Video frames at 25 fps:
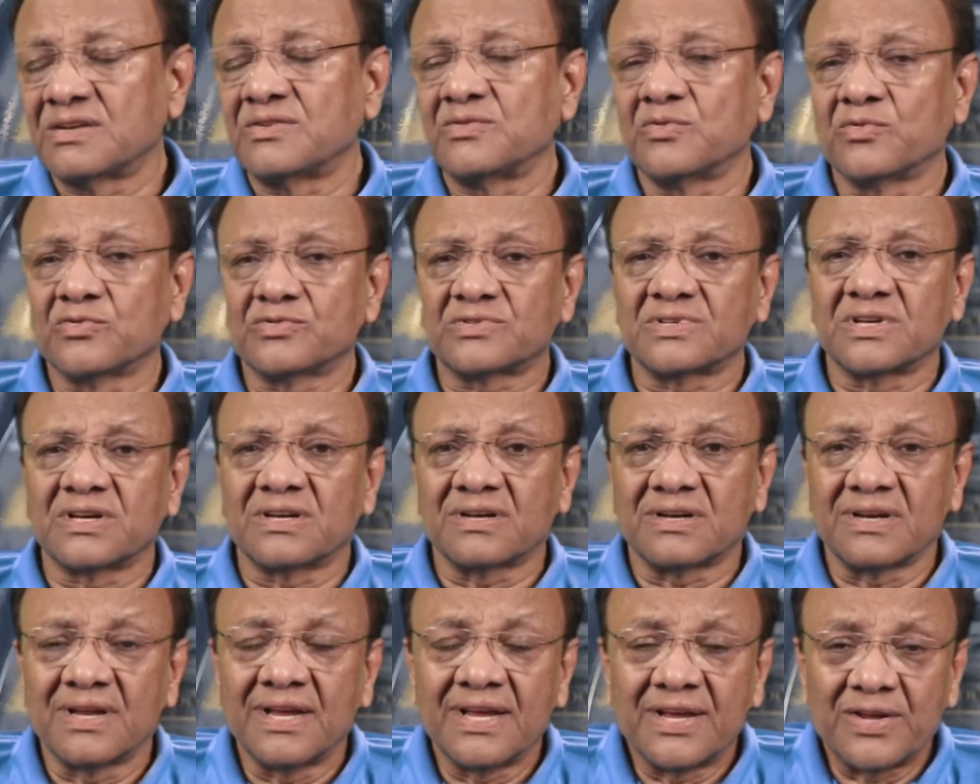no, sir.
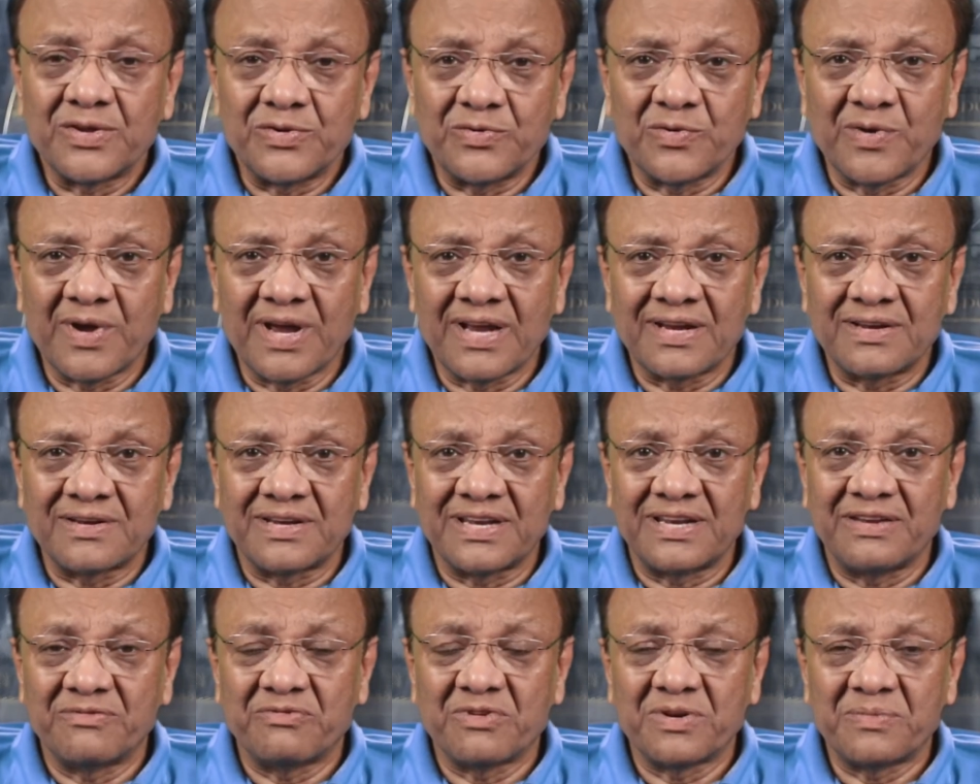You had
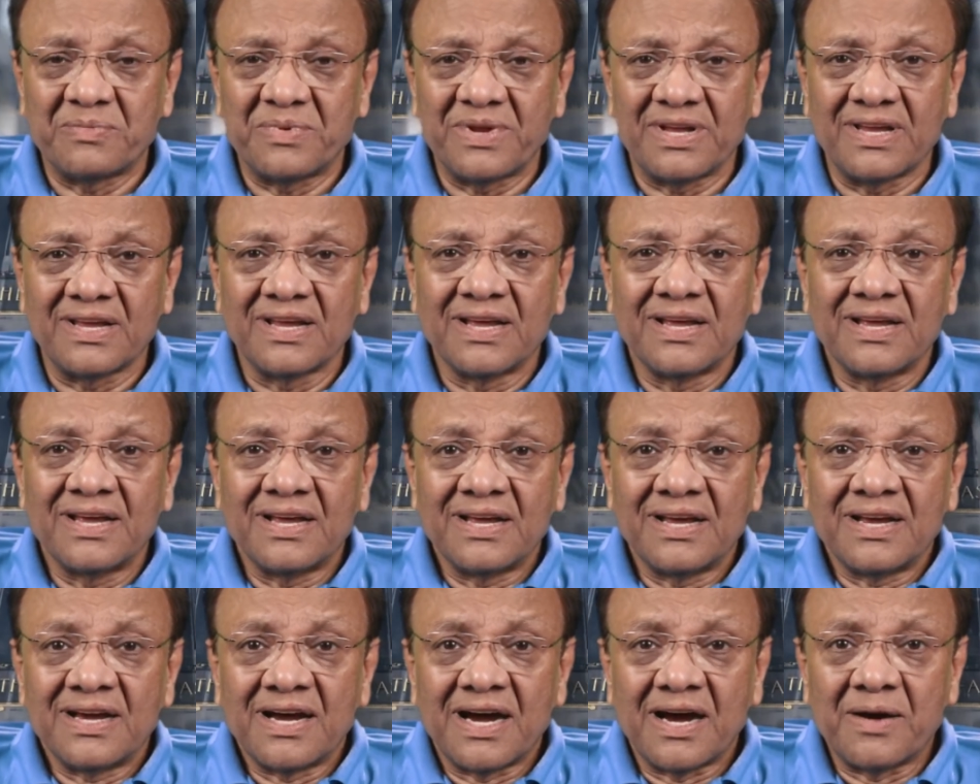given me
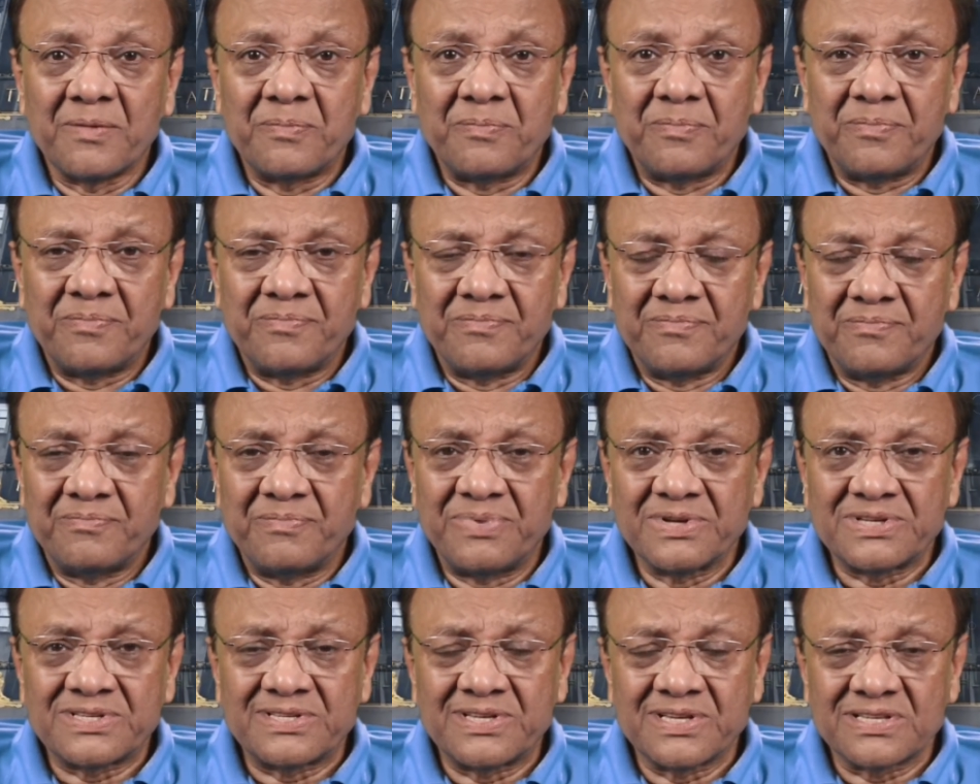a
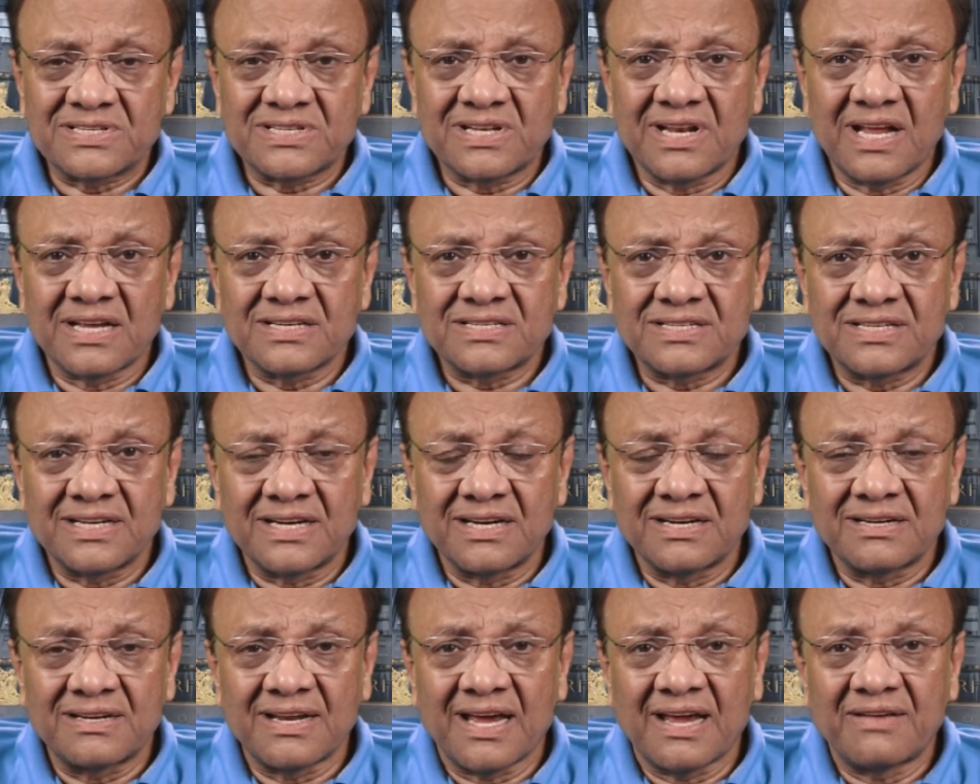business class
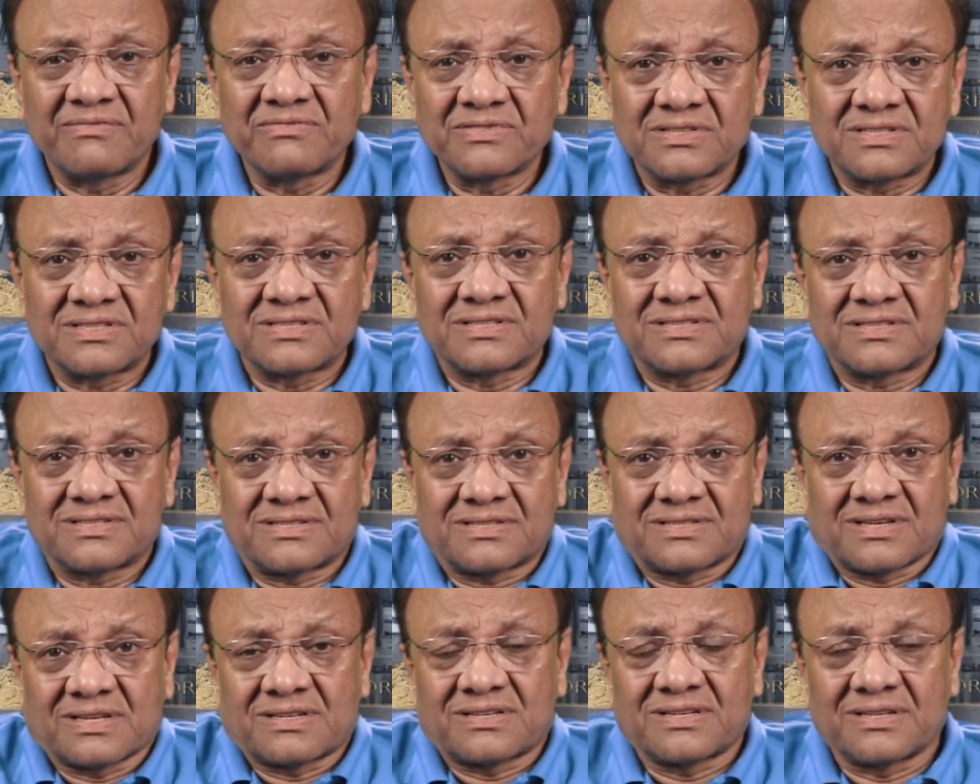ticket. I was
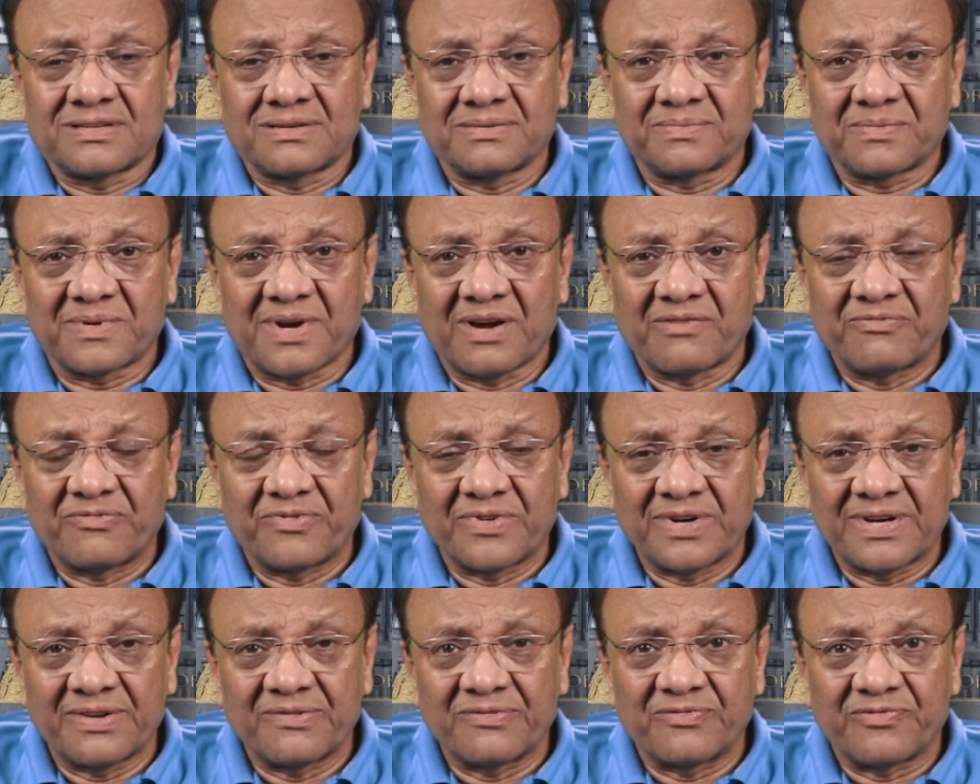such a
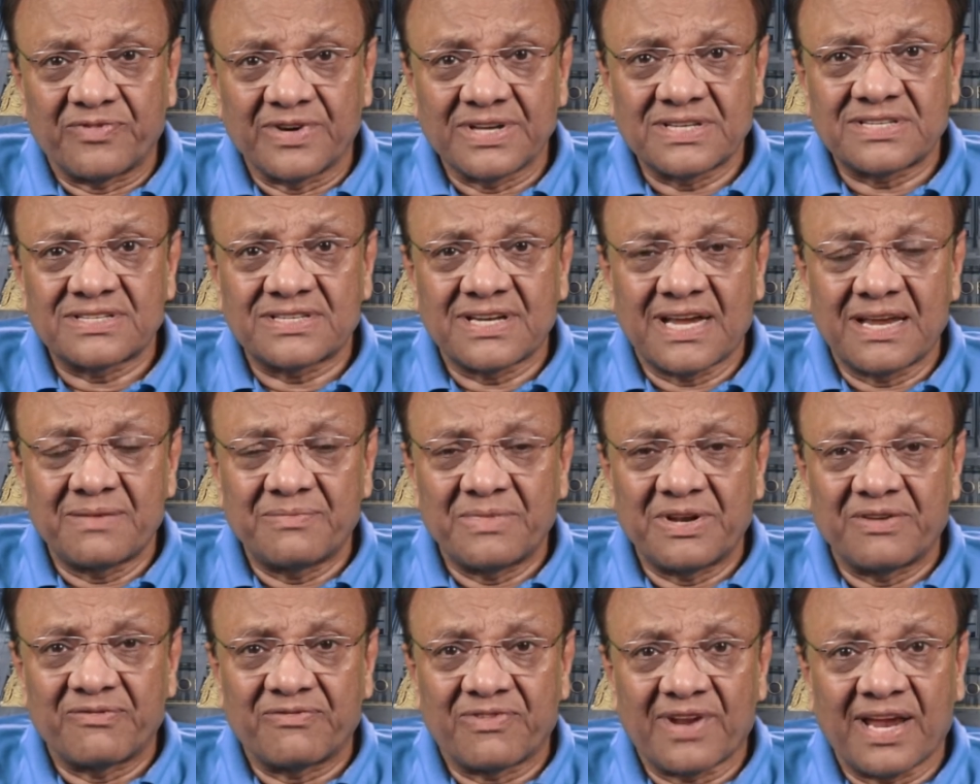comfortable first time
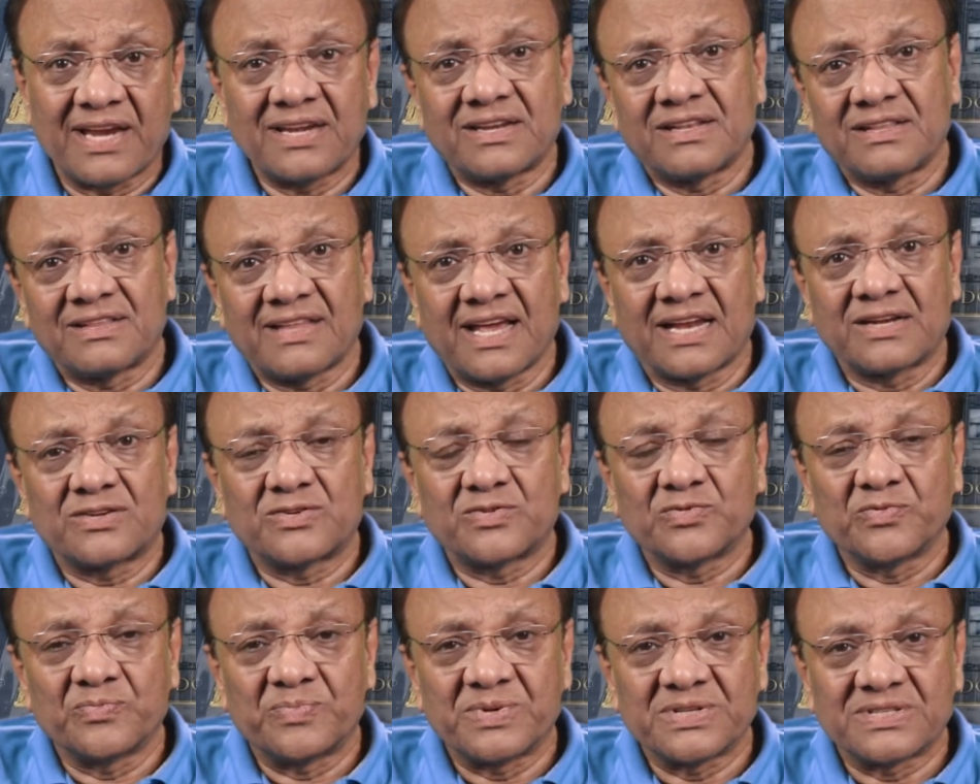in flight, and that
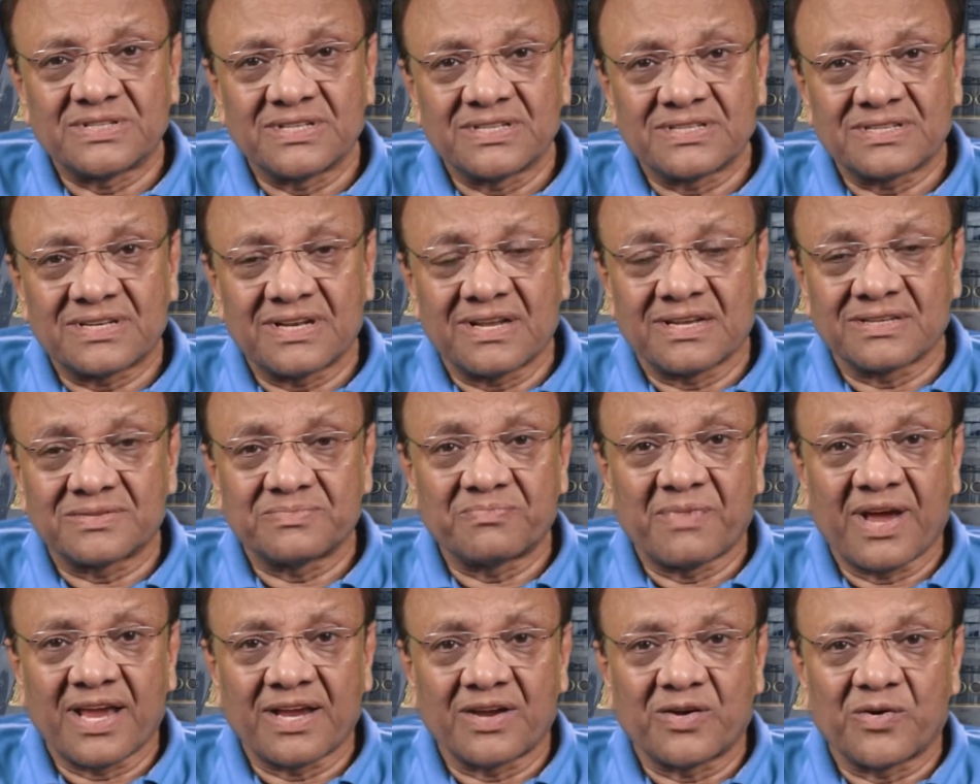too business class.
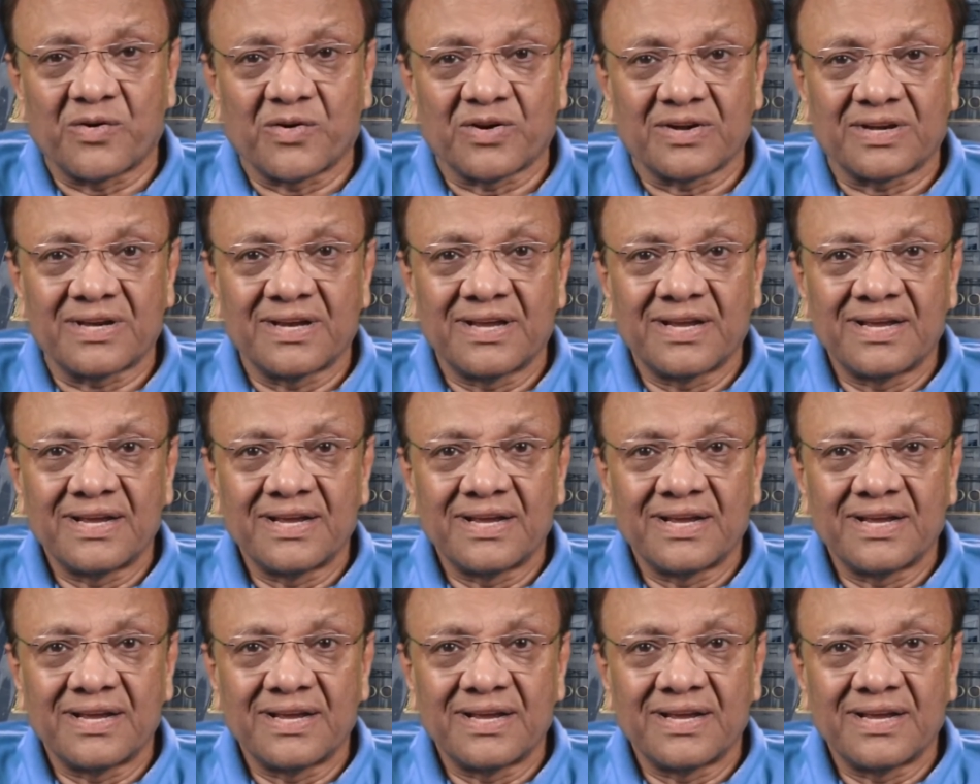My God.